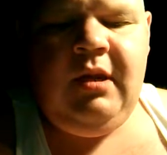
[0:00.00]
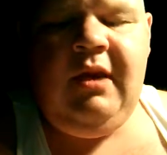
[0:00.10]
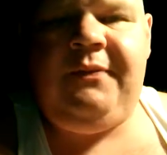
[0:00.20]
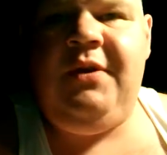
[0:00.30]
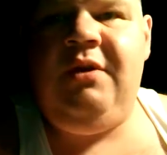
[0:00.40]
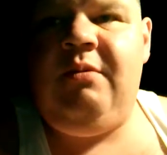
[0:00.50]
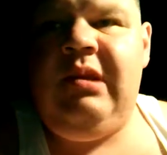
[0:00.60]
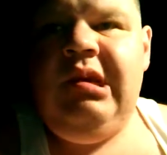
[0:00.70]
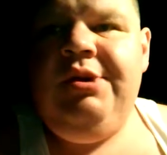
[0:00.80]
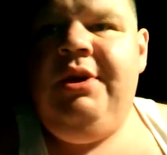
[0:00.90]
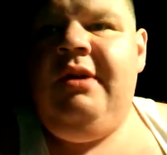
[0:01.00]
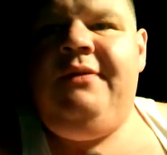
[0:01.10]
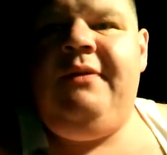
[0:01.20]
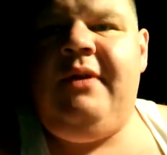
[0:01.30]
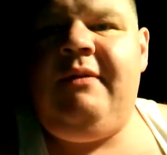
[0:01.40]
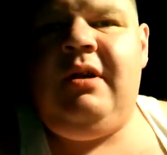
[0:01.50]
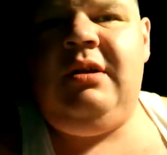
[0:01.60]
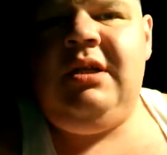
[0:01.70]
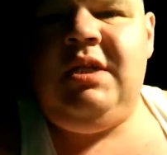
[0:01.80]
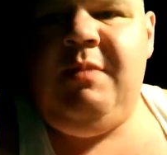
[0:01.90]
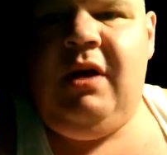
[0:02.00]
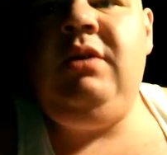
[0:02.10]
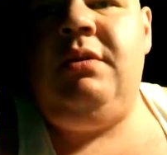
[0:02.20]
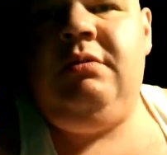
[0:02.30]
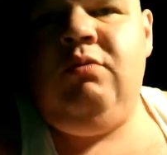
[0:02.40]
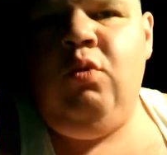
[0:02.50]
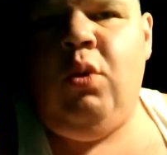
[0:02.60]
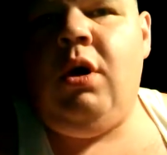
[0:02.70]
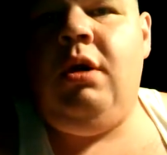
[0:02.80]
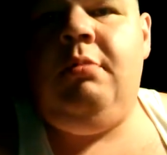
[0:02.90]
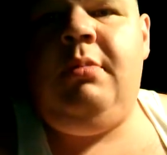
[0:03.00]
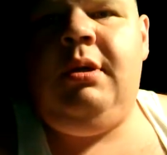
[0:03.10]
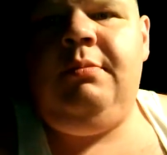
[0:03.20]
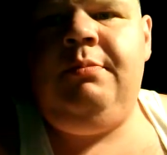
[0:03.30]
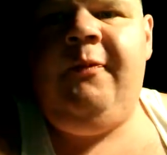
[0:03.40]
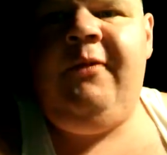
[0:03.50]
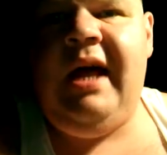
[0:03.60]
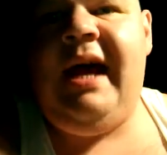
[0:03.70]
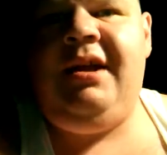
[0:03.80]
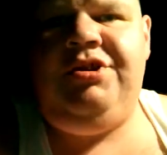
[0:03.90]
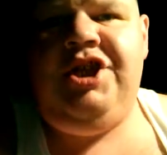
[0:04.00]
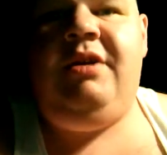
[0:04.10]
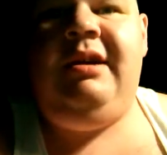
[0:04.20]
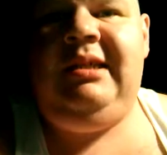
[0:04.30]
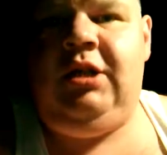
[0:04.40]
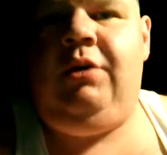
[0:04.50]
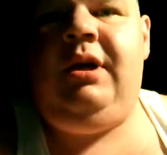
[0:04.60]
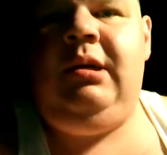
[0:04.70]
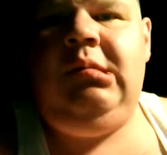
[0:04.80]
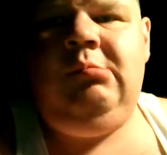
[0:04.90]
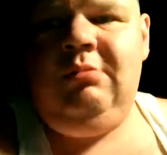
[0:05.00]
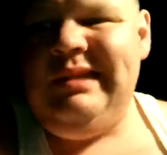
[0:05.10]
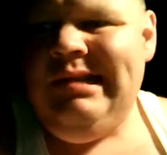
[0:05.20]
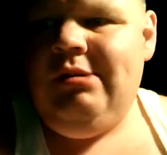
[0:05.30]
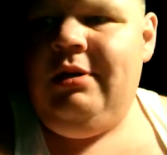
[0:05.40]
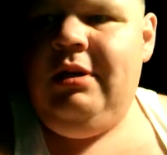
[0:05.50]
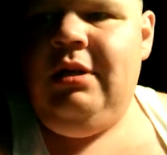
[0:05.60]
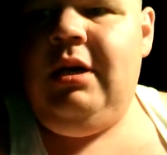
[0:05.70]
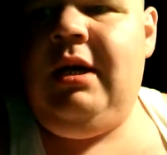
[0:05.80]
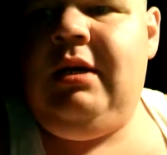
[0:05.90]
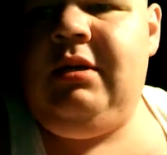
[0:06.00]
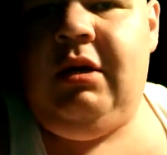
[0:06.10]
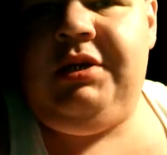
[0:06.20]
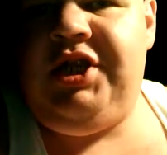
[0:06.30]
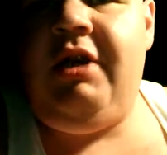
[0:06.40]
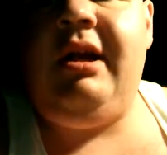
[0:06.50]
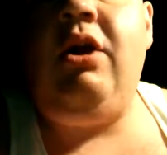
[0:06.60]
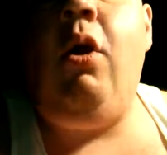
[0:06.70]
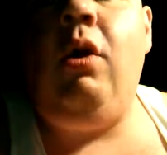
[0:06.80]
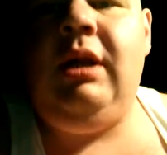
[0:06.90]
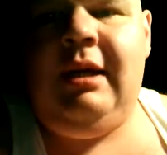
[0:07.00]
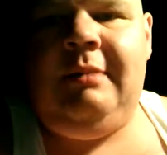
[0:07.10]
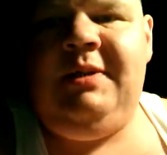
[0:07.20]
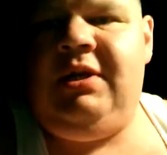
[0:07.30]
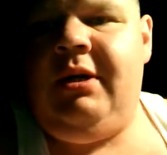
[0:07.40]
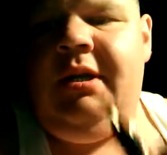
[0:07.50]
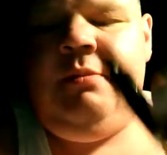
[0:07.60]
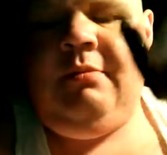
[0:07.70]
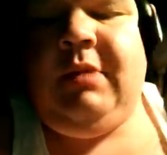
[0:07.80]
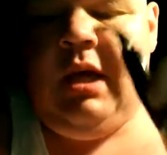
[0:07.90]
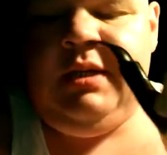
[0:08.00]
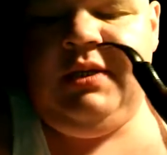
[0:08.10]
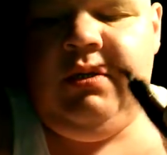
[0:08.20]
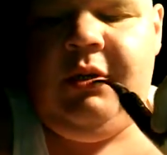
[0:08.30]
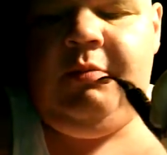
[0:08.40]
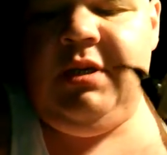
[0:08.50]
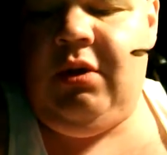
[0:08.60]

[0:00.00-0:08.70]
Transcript: If you've ever smelt warm, flat cherry soda, or cherry cola, I'm sorry, not soda, but